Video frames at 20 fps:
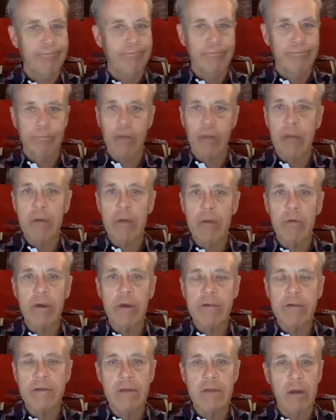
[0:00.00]
Probably
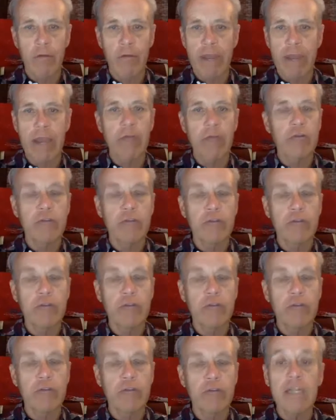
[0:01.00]
wasn't around, or they
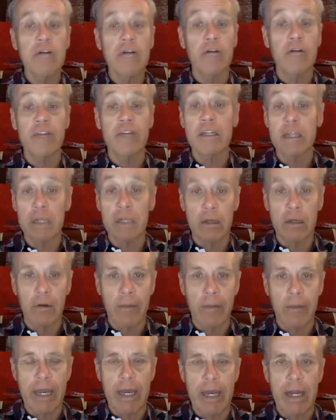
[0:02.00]
couldn't get it, or they didn't know
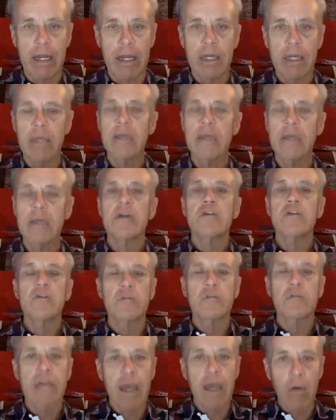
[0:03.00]
about it.
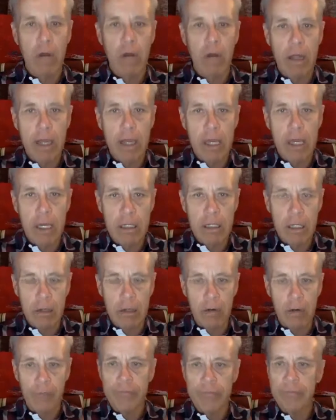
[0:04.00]
So now what are they going to
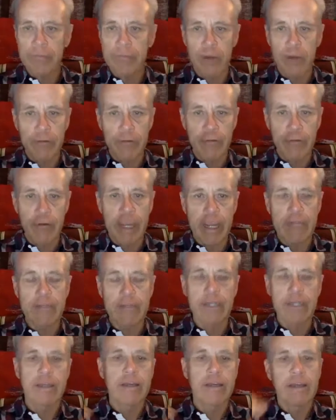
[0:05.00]
do? They're
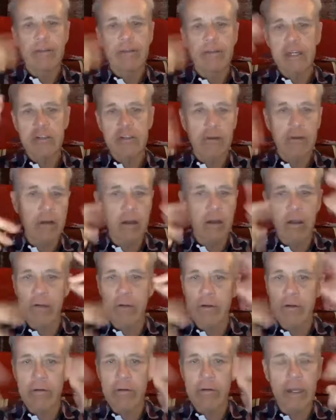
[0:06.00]
frantic. They start
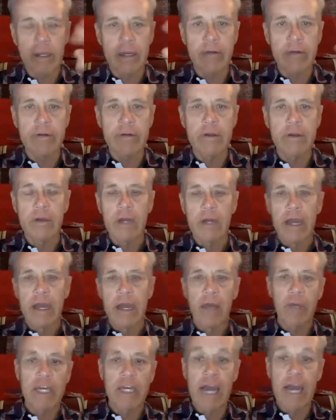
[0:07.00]
calling around.
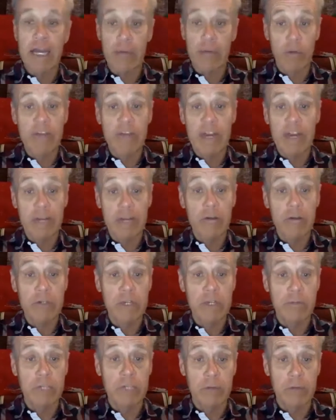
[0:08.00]
We've got to do
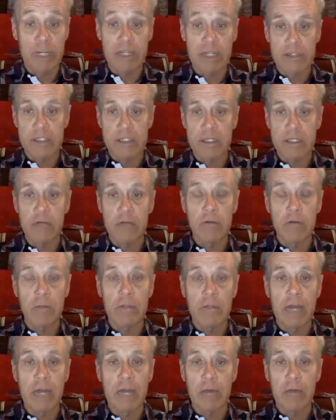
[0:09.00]
something different. We got to seal the
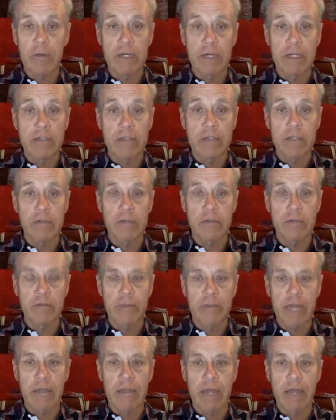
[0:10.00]
plywood. We got to deal with the
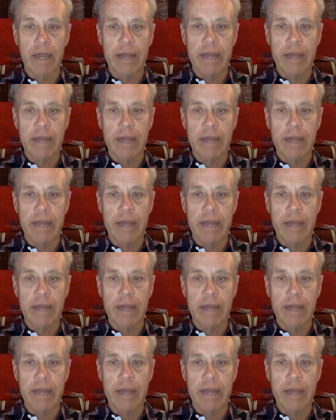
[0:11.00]
formaldehyde.